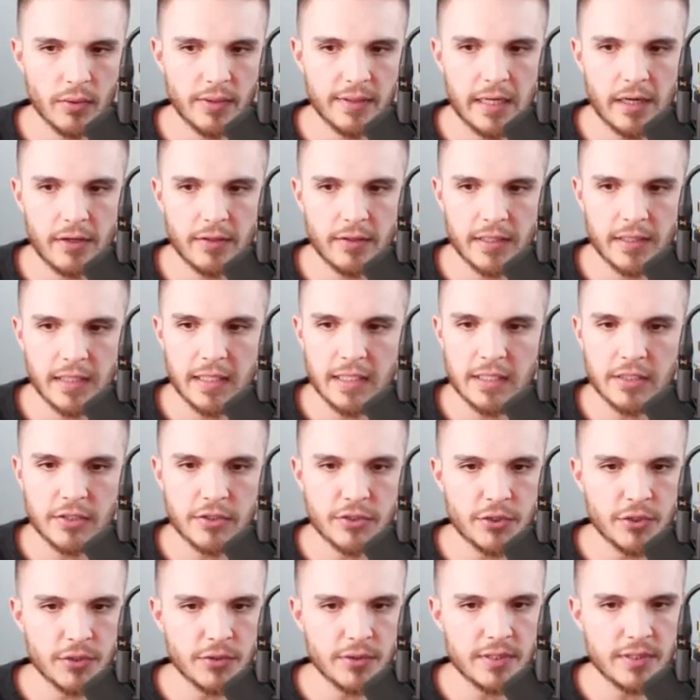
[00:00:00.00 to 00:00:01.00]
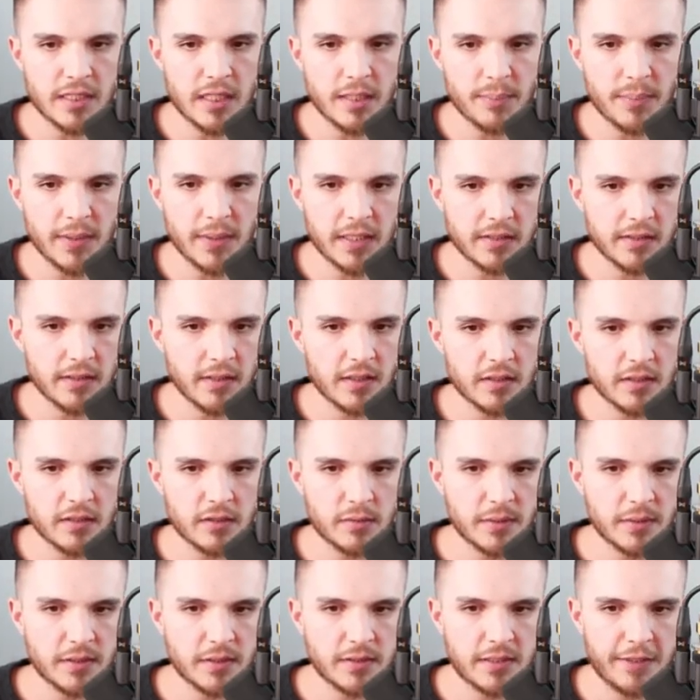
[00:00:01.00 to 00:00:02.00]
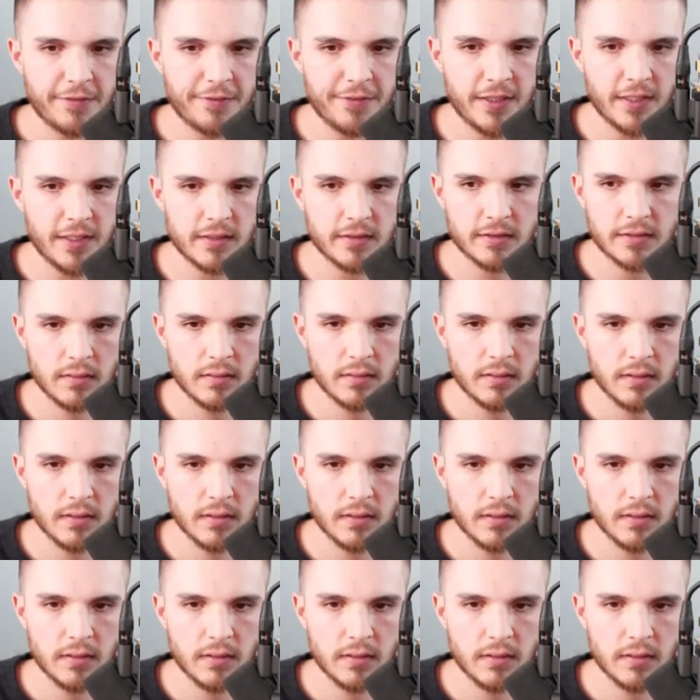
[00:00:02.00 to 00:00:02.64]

getting too deep into the specifics,